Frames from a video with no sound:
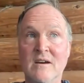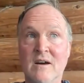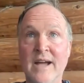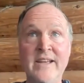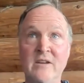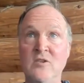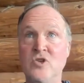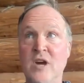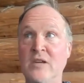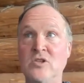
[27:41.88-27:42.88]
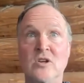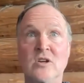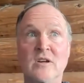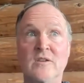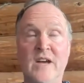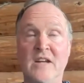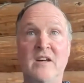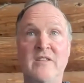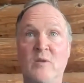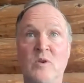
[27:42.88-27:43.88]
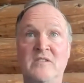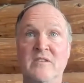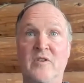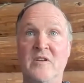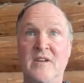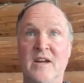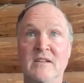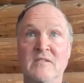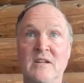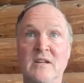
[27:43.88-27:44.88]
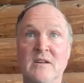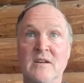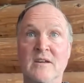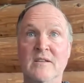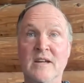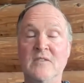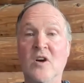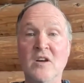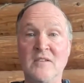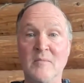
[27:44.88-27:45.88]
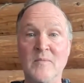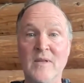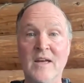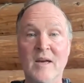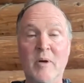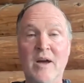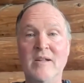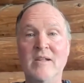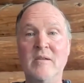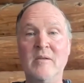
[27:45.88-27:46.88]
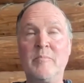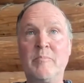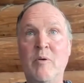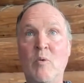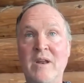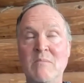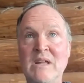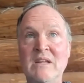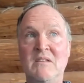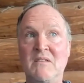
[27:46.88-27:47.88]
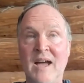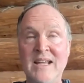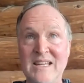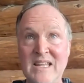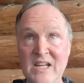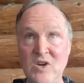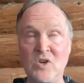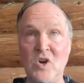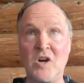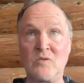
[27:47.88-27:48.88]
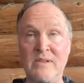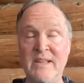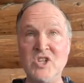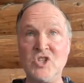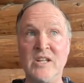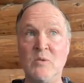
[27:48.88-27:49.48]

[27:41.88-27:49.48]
I get a new tractor. That's how that works as far as I can see. That's awesome. But what it means is I can hear God relationally